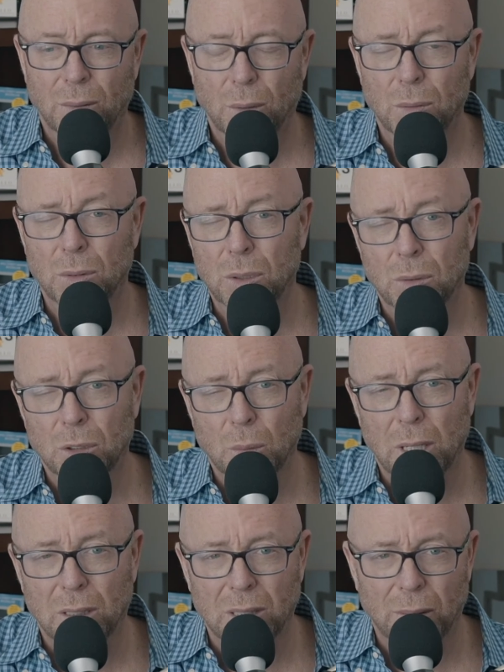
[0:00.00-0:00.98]
won't do as
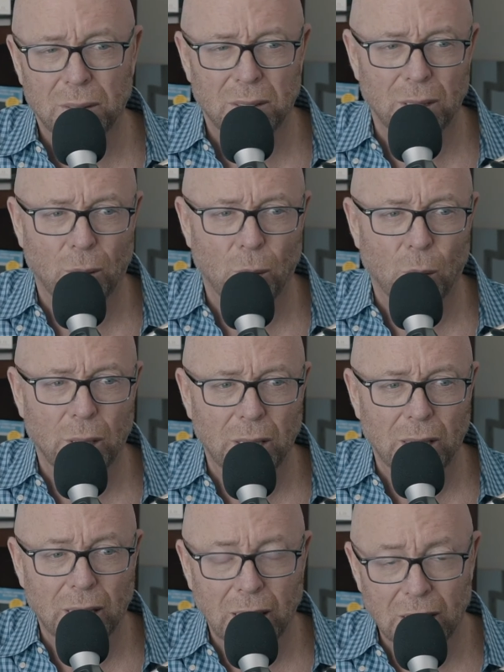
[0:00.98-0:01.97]
well as I want to sell
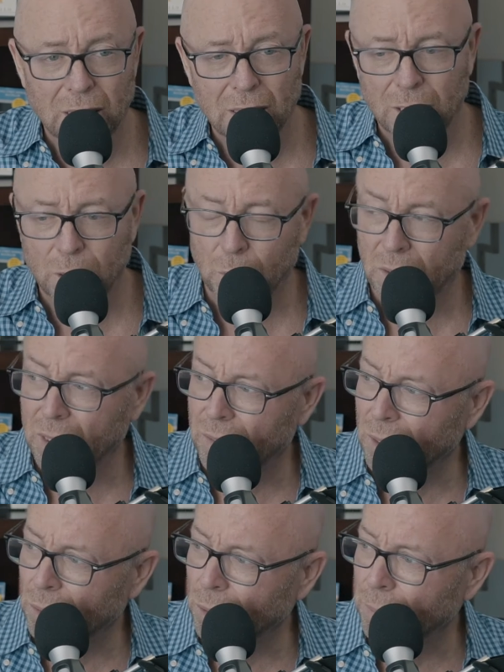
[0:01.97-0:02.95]
one thing to this
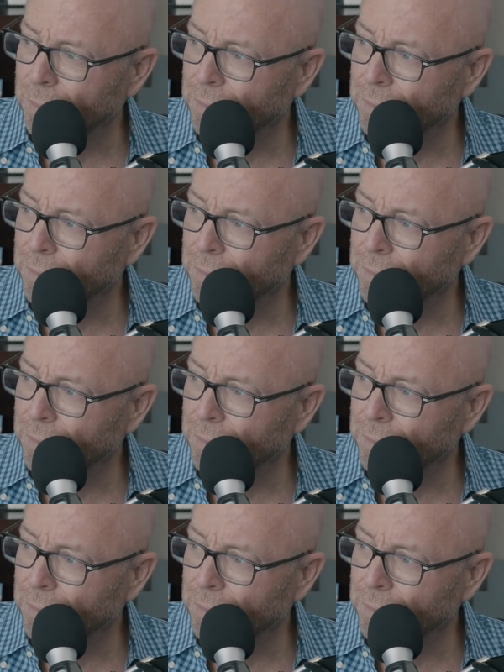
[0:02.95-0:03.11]
specific group.